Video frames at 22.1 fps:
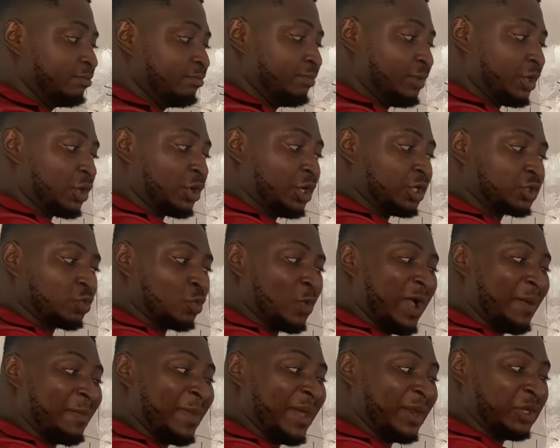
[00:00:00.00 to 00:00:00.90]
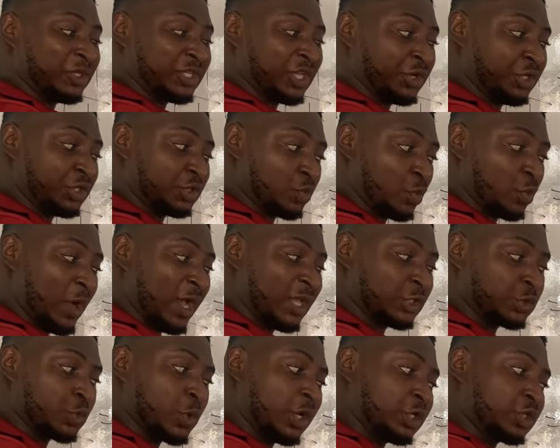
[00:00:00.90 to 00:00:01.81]
because 1 minus 0 is 1
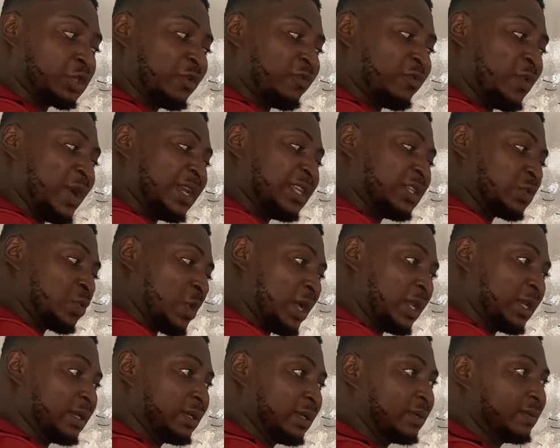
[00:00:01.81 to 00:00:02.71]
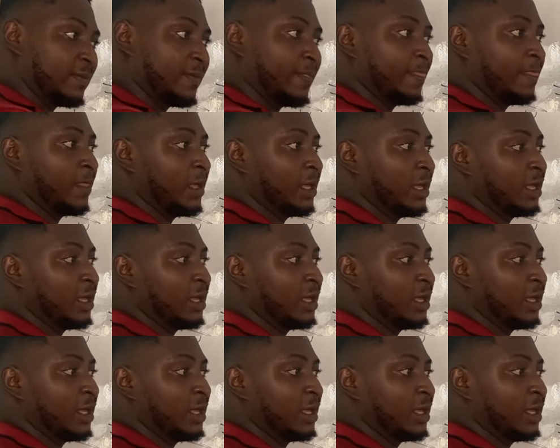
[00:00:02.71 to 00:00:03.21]
square root of 1 is 1